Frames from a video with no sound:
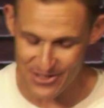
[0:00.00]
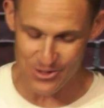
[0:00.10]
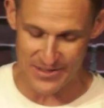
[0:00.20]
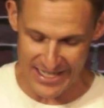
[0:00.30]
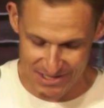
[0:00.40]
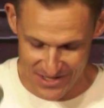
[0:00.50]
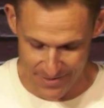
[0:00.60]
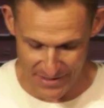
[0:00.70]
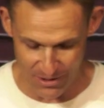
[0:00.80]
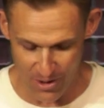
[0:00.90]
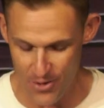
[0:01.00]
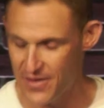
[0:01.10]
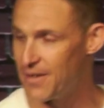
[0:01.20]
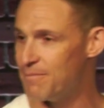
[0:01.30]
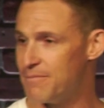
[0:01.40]
you teach them and grow
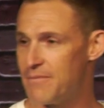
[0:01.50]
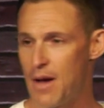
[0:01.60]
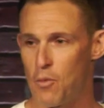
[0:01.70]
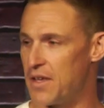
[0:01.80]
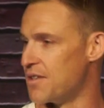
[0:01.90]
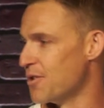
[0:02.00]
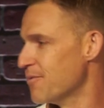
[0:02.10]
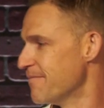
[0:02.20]
them, I'm with you.